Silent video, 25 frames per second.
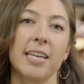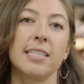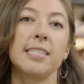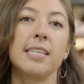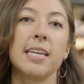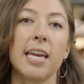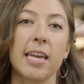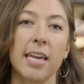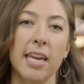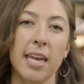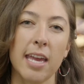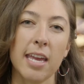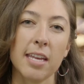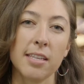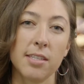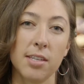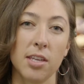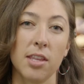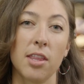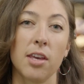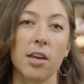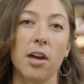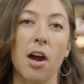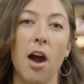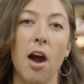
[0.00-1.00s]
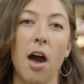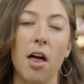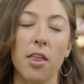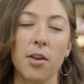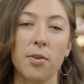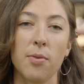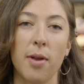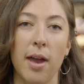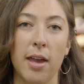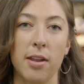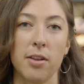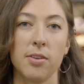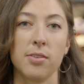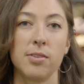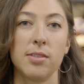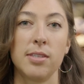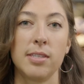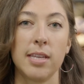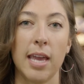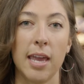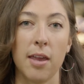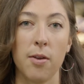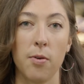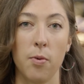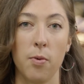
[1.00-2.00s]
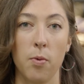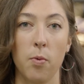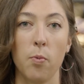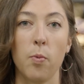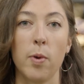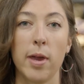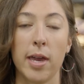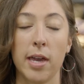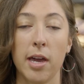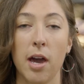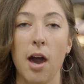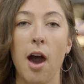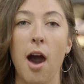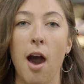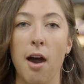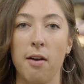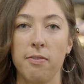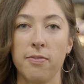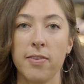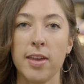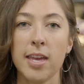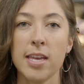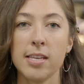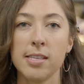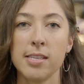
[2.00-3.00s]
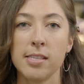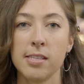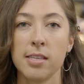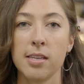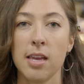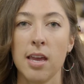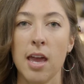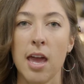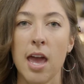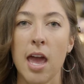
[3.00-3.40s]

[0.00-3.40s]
ticket to the Colorado State WIC office